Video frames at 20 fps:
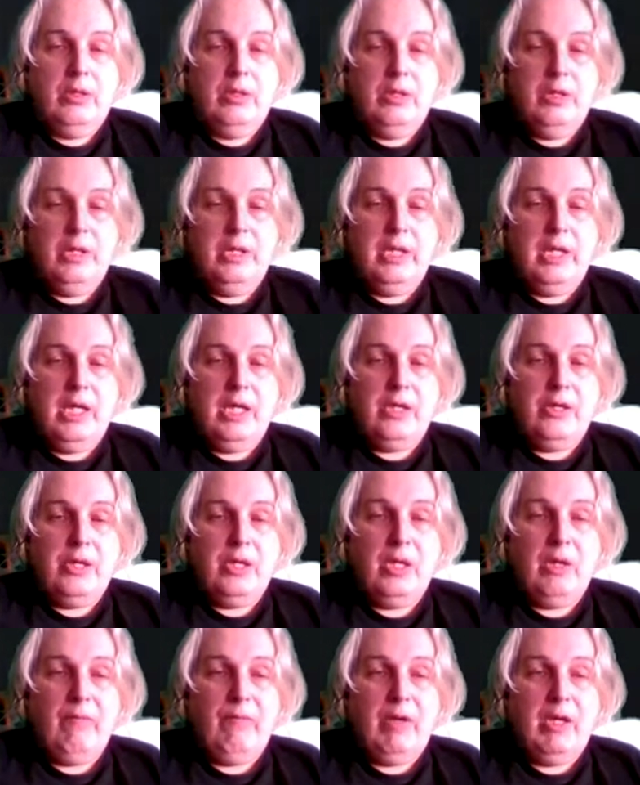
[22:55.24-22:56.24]
He can't
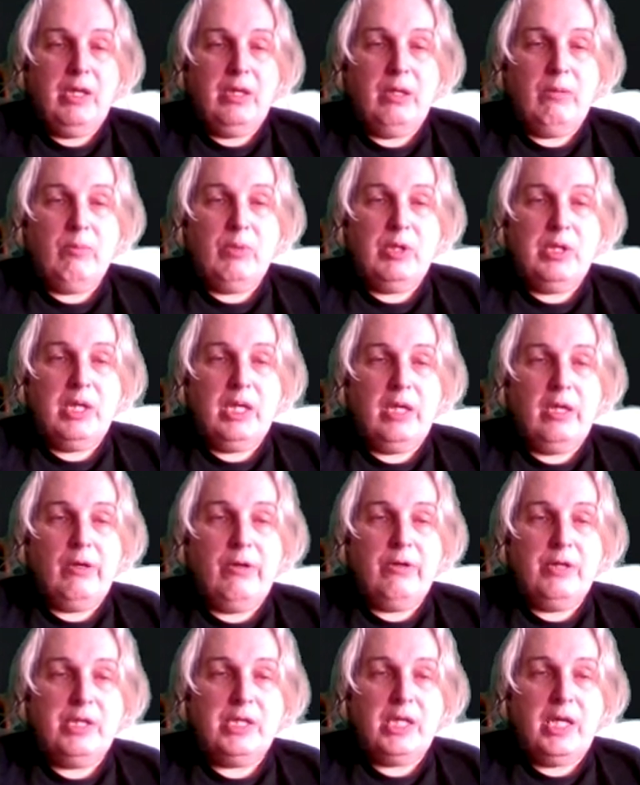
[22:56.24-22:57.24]
think of anything particular
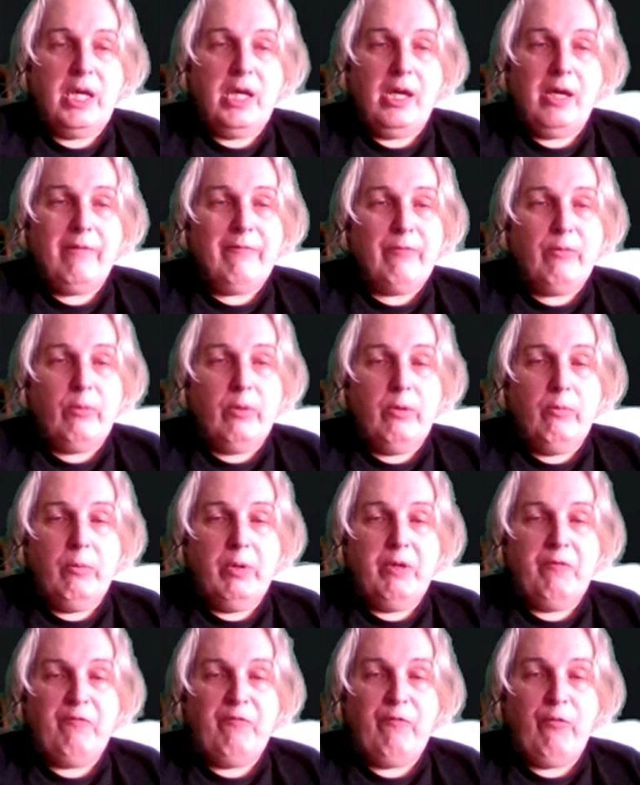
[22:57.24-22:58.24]
to say after we
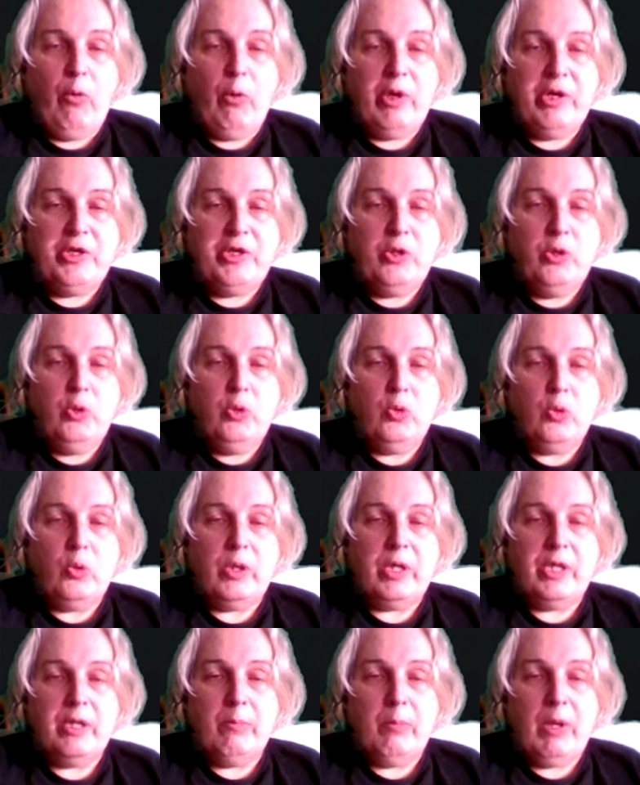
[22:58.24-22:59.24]
win 4-2
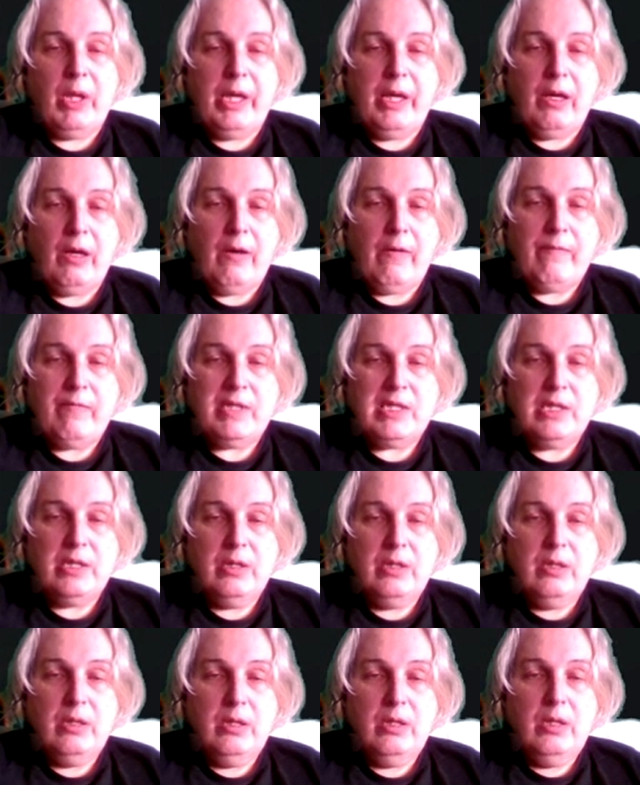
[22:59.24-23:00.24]
in the playoffs.
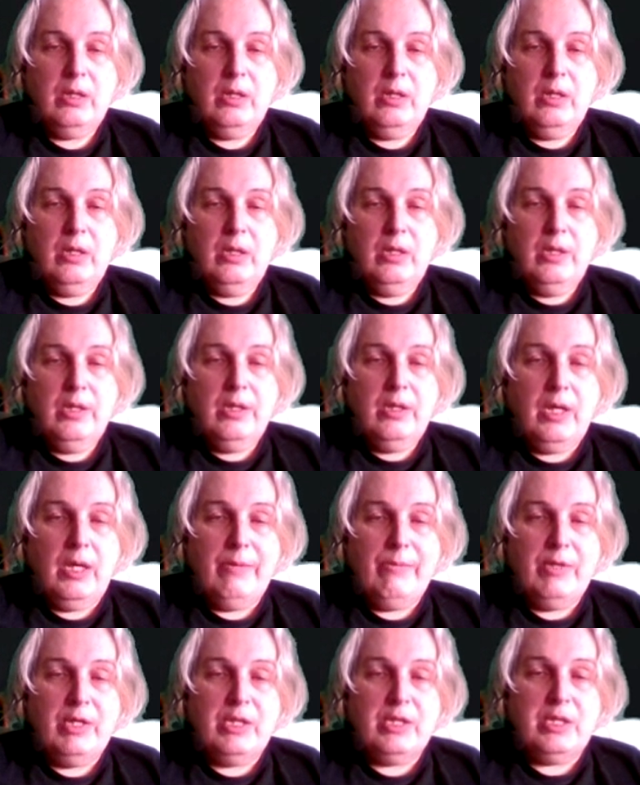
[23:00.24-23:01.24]
I'm
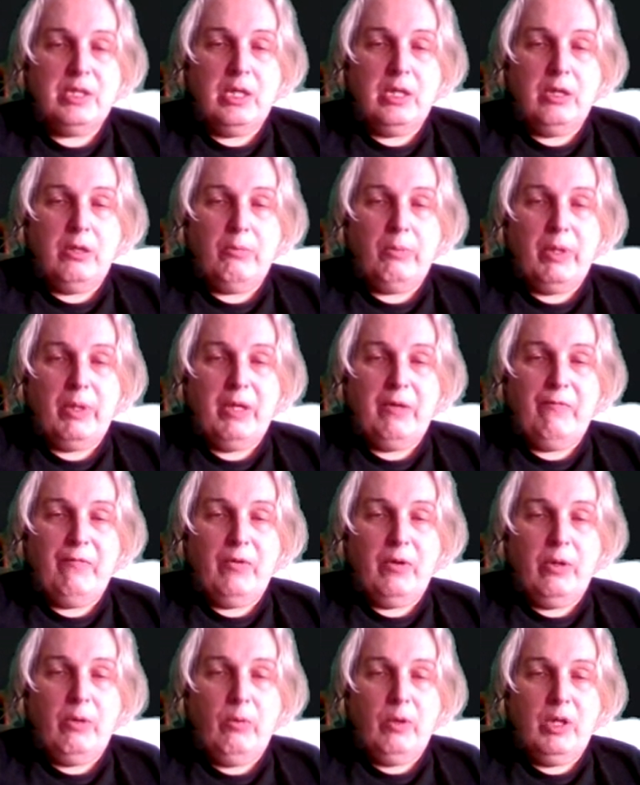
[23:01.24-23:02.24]
going to say you played
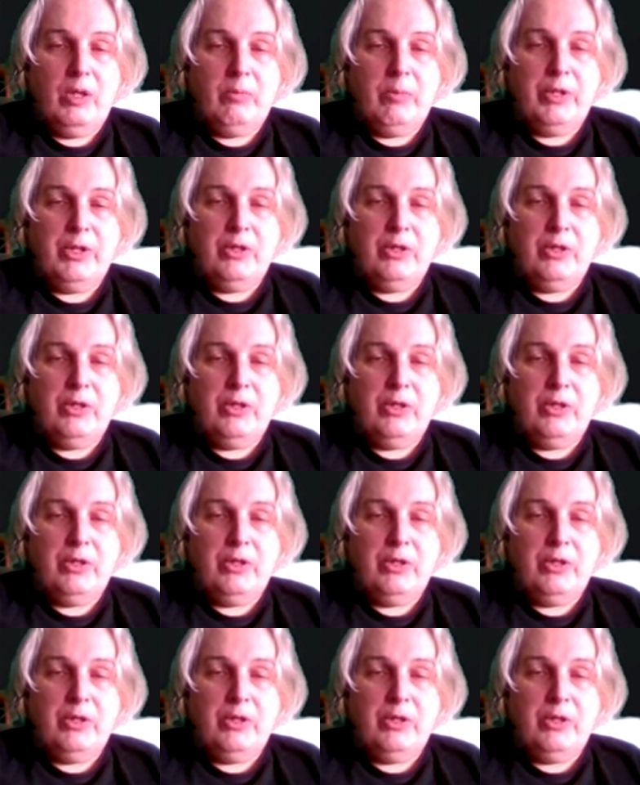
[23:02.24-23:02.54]
very well, but